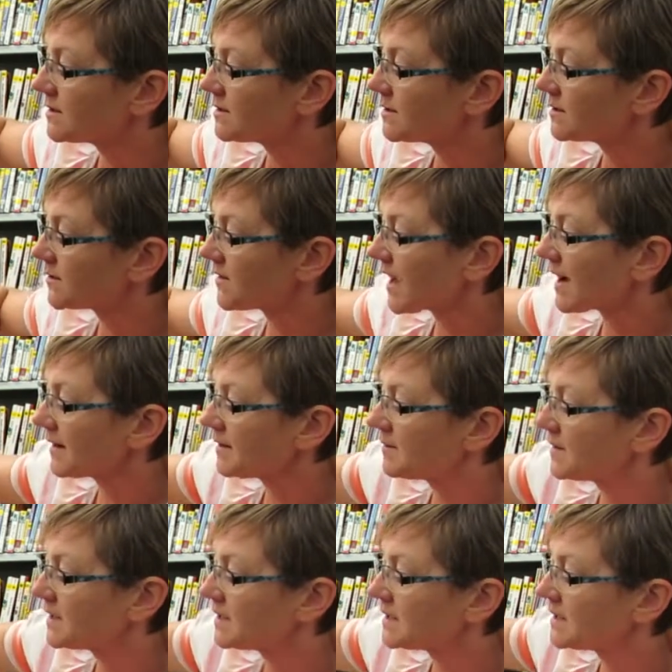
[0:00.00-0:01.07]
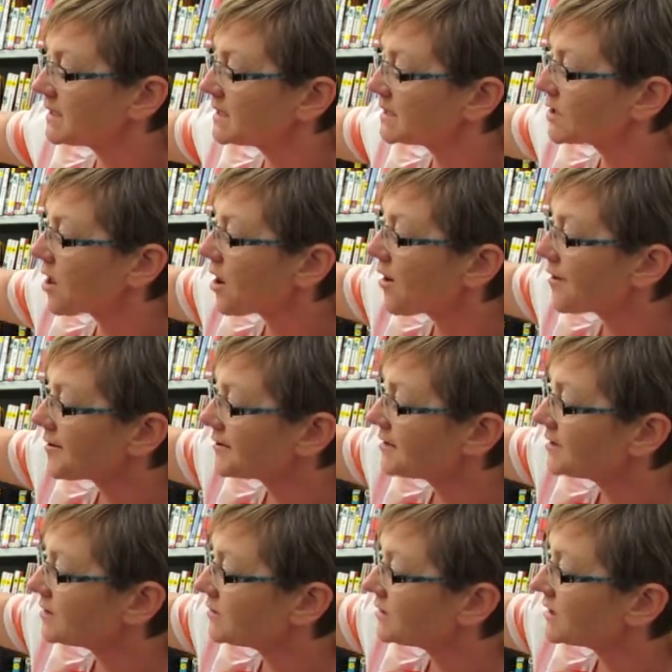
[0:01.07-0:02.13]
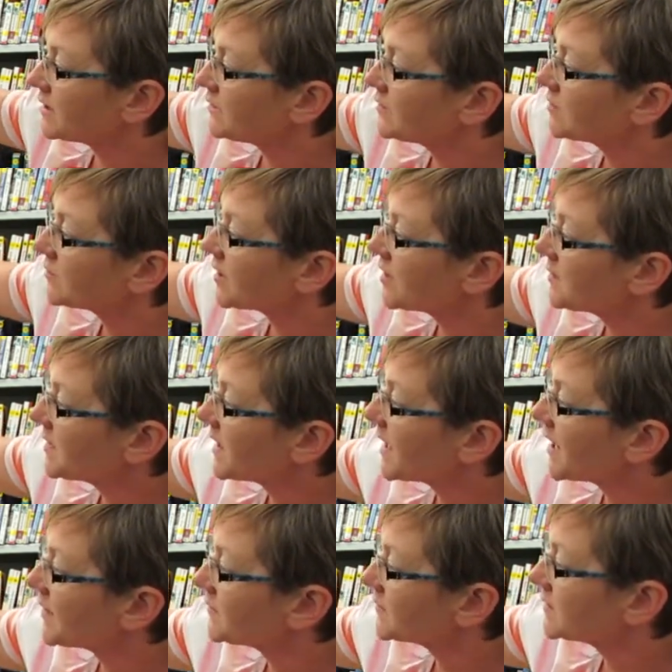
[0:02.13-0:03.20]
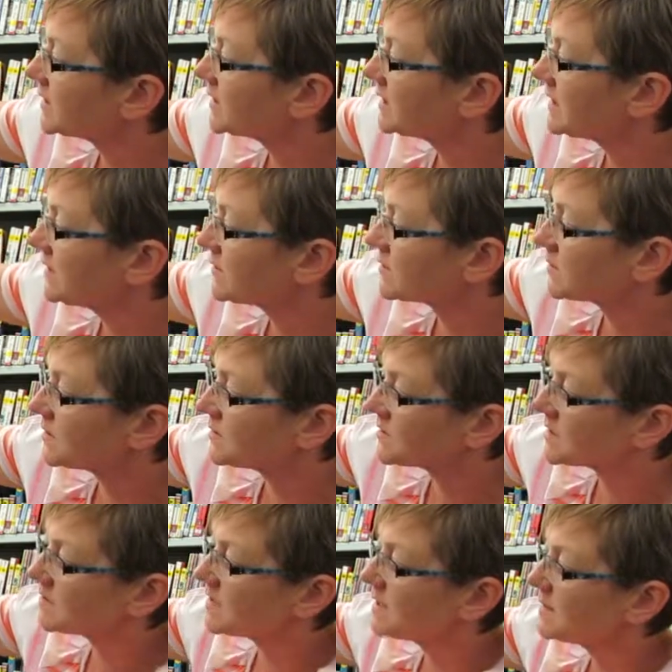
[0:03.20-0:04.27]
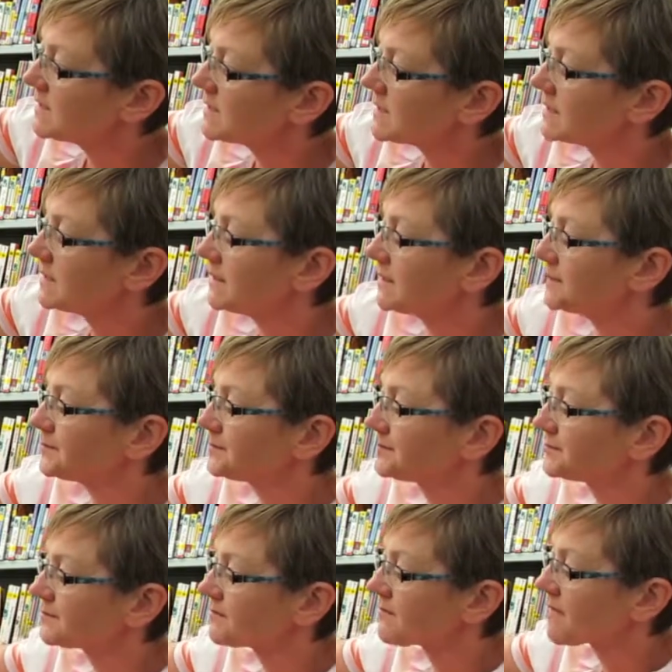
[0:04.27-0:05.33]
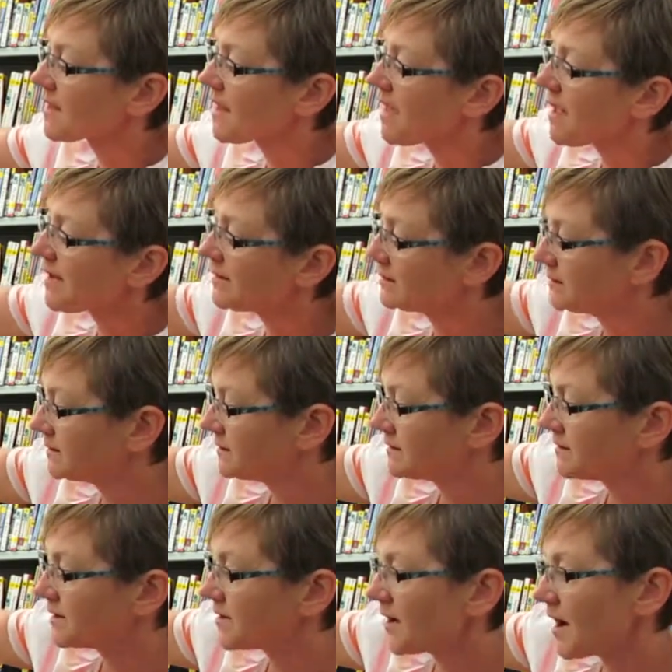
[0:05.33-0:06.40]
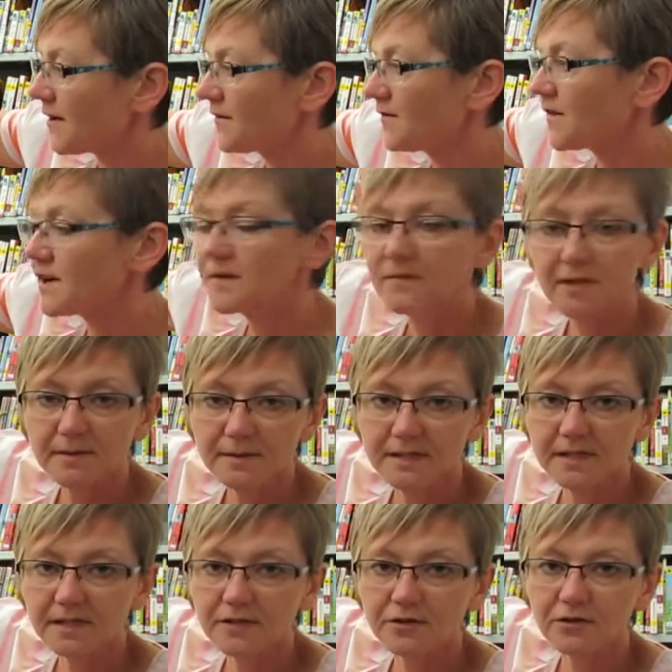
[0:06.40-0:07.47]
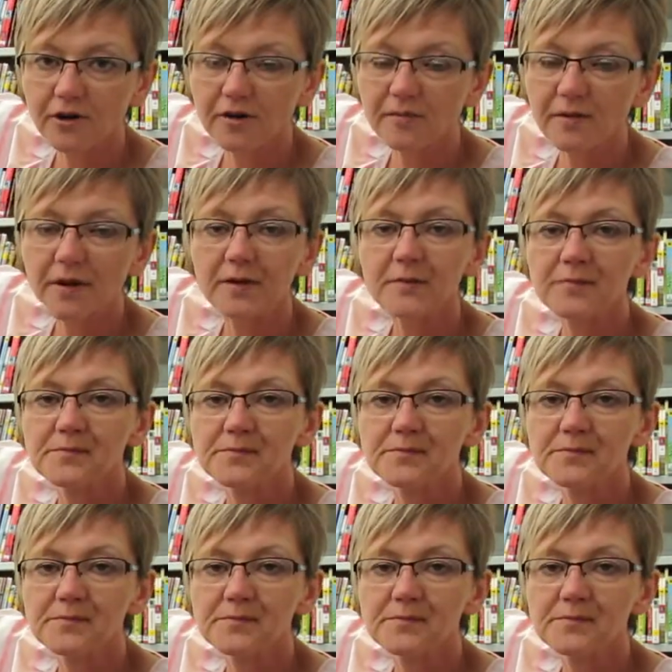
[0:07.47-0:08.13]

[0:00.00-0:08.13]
So that can be a nice card that you give your grandpa after he leaves when you're done babysitting him. So have fun babysitting your grandpa.